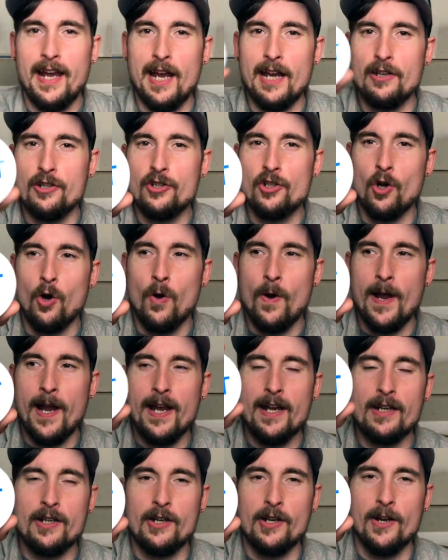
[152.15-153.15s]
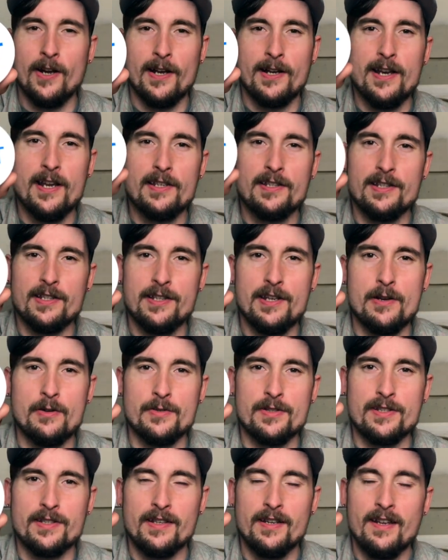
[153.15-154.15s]
Enjoy good
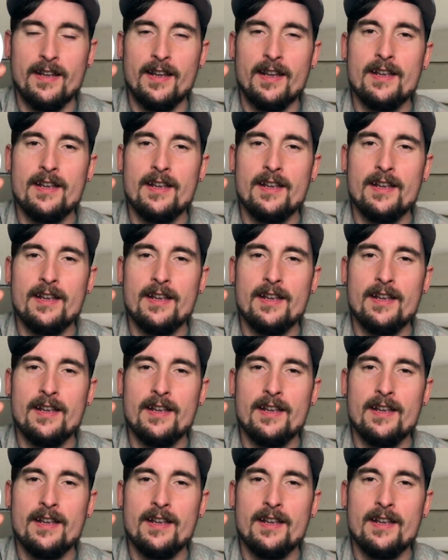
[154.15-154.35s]
snus.